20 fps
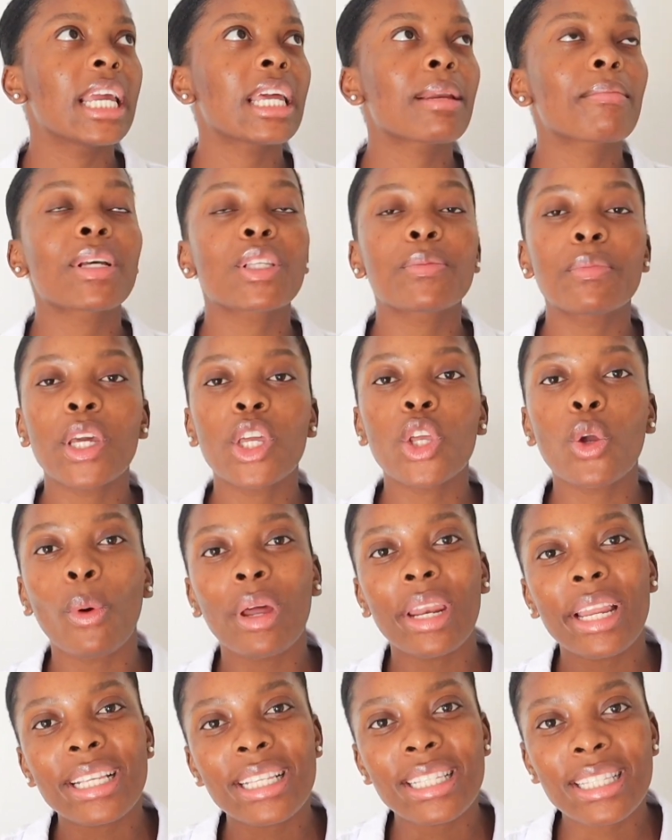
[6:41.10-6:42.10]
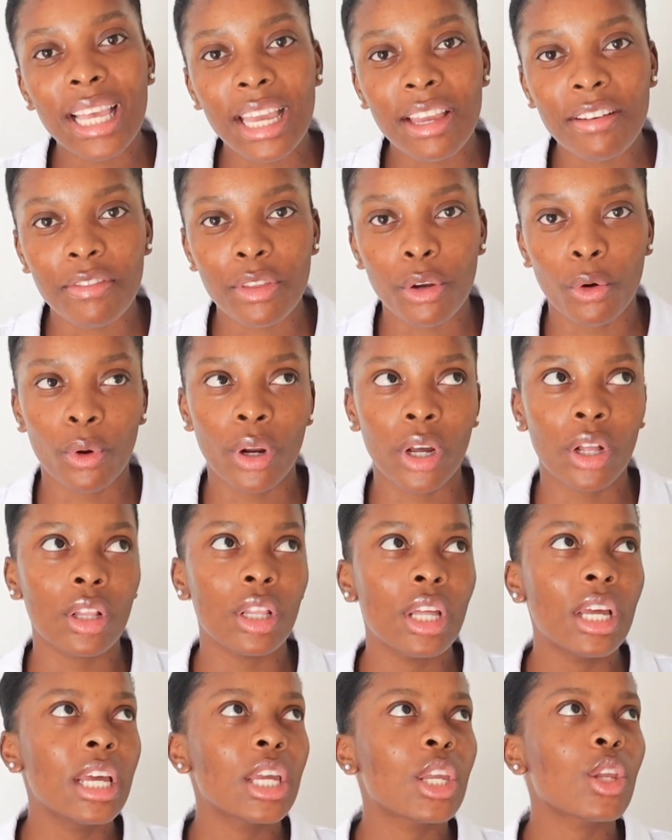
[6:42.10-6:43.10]
It must make you want to save the
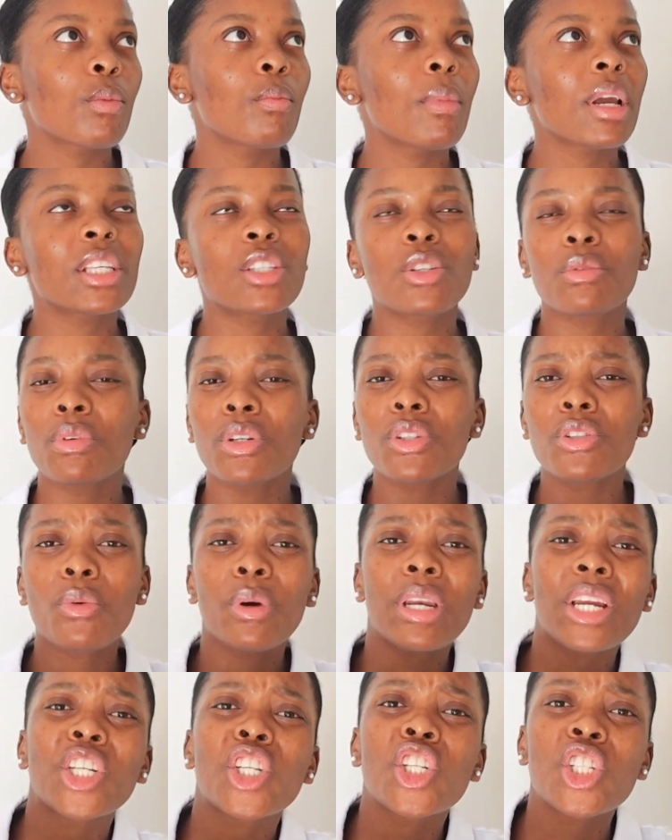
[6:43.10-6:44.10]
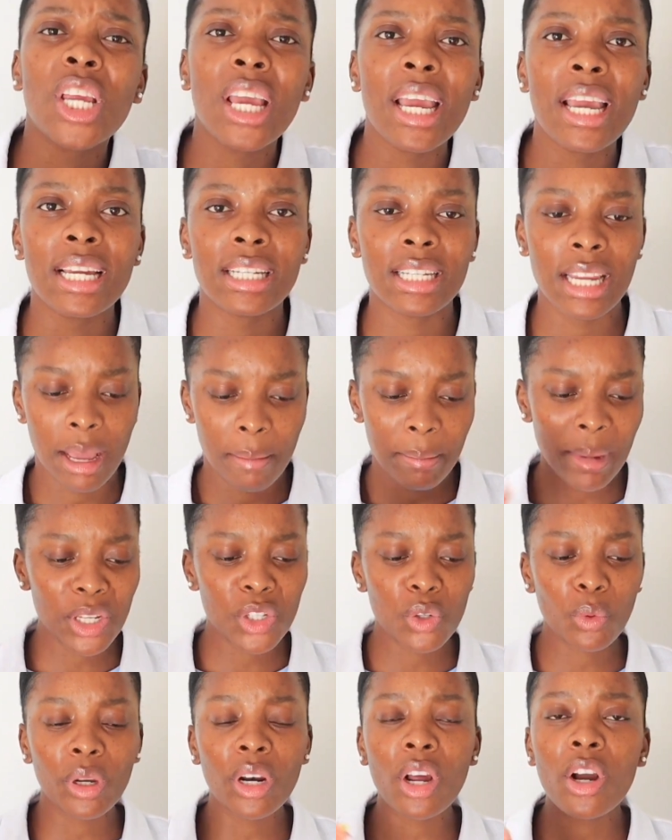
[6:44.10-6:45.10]
reel. It makes you want to share it.
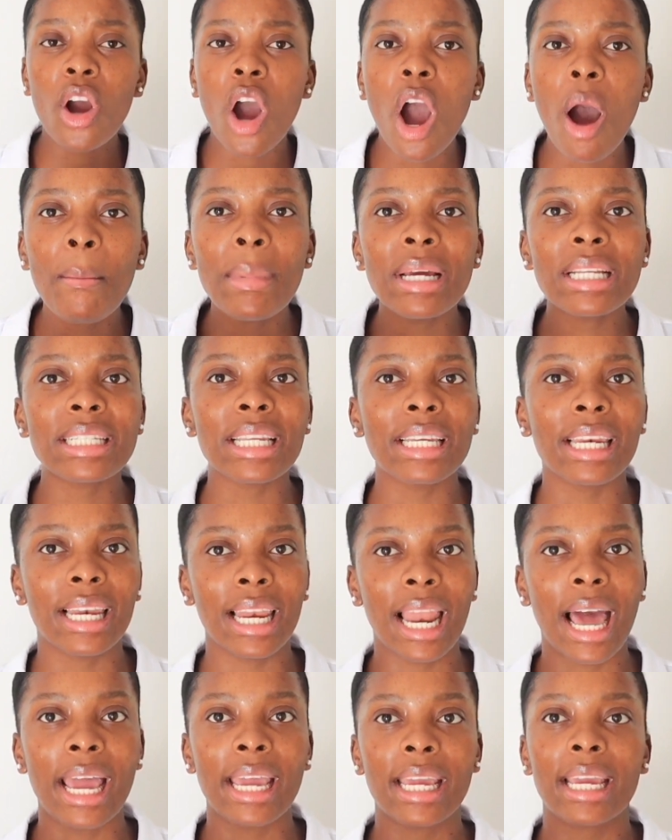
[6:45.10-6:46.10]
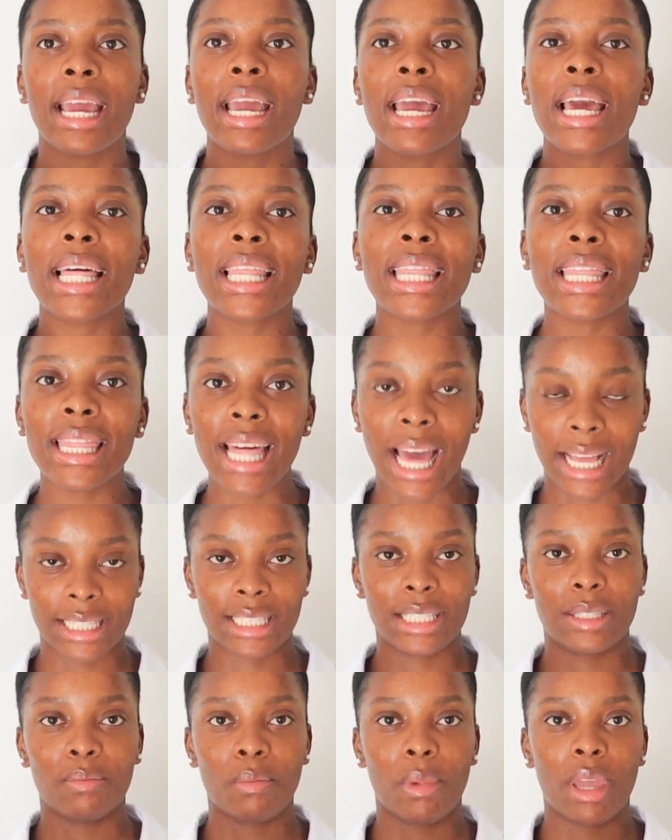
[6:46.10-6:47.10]
Makes you want to comment and like.
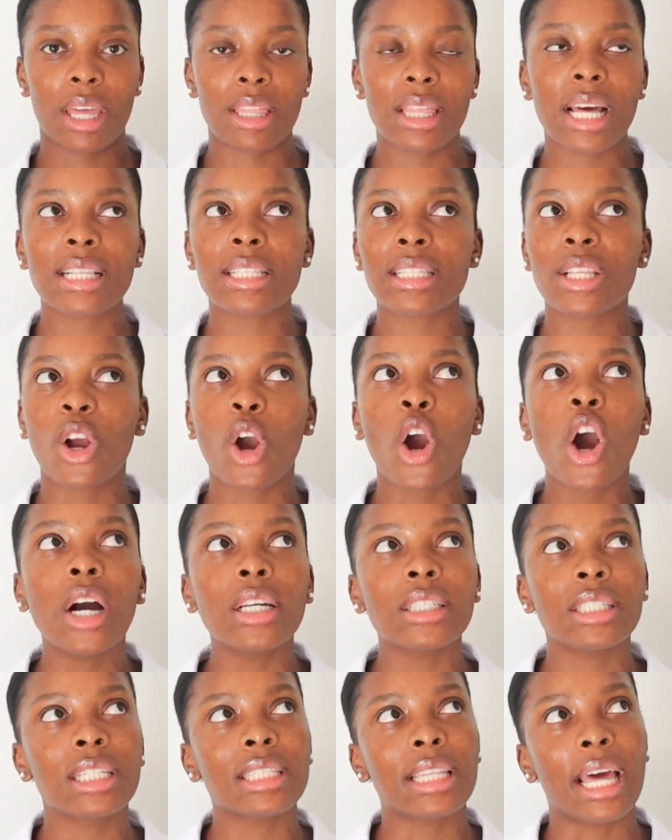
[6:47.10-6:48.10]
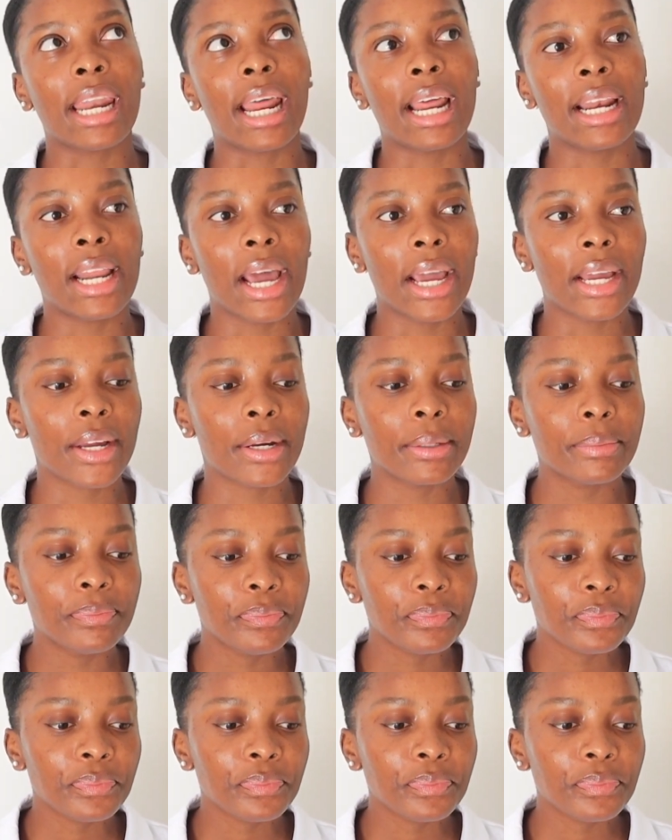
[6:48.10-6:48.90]
That's me. That's the content that I like.